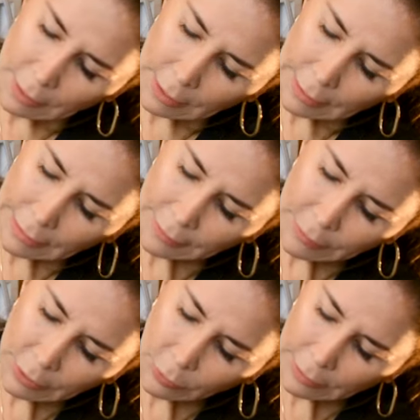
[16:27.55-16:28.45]
And let
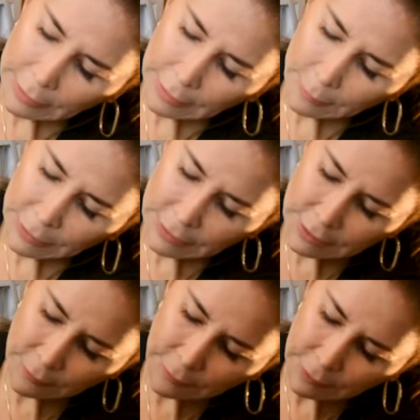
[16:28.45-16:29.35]
me know, Daniela, please,
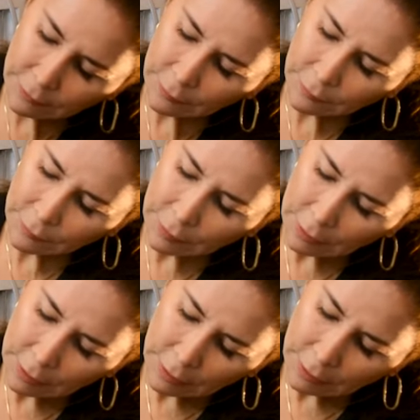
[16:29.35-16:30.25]
if
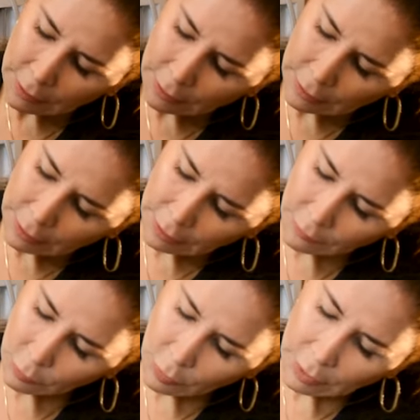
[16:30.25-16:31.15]

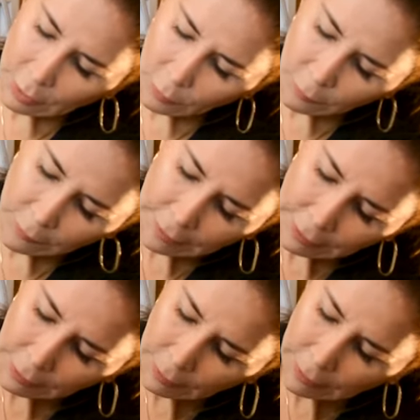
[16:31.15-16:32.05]
you are on
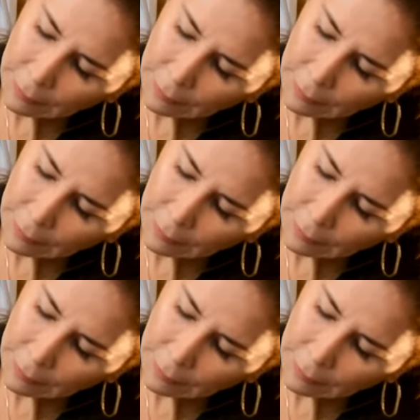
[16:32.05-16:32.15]
fire,